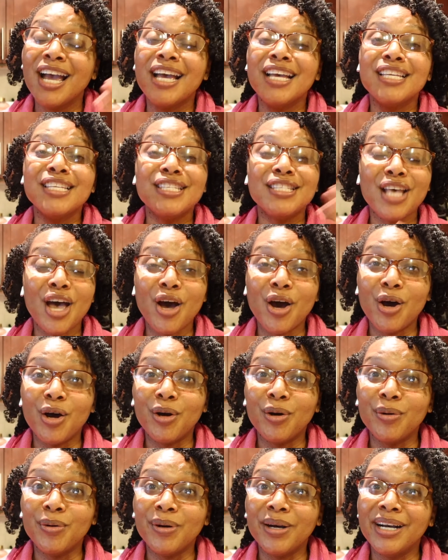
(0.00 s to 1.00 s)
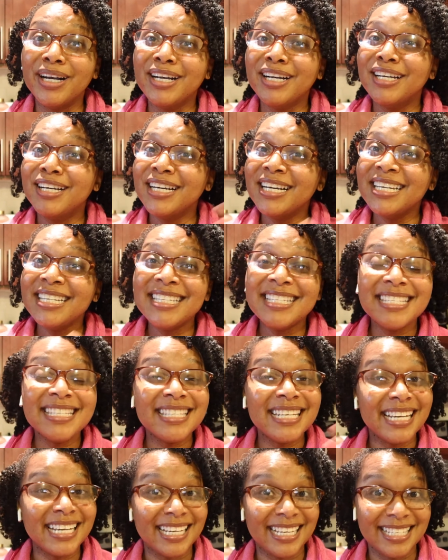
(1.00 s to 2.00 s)
So Good
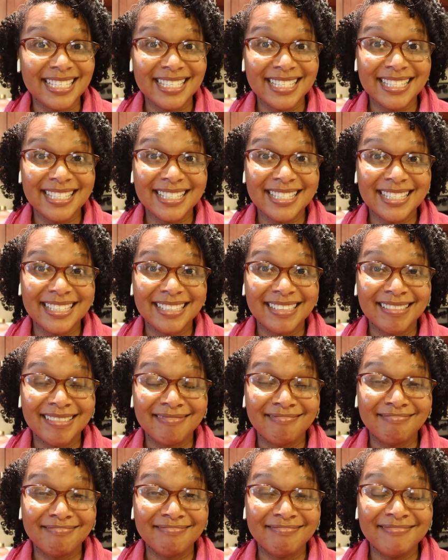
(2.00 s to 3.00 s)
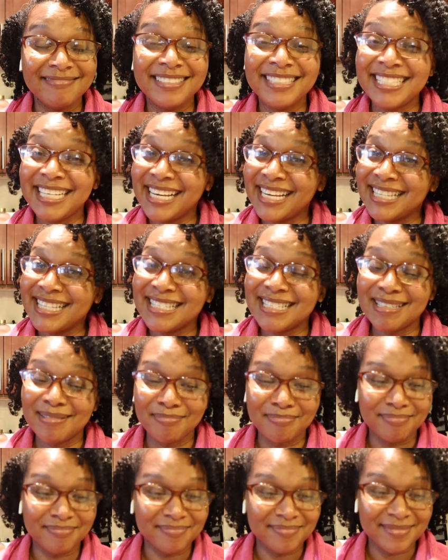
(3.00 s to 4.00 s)
Sis did
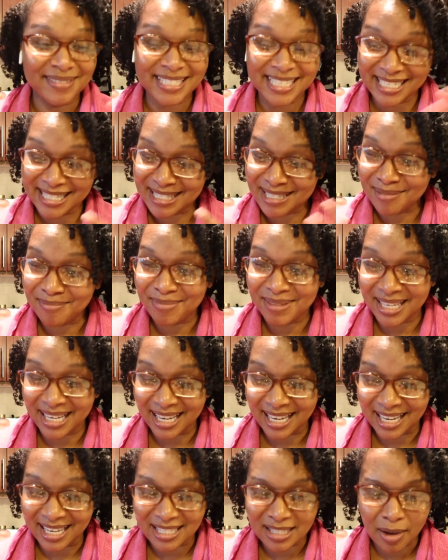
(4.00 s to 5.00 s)
some things.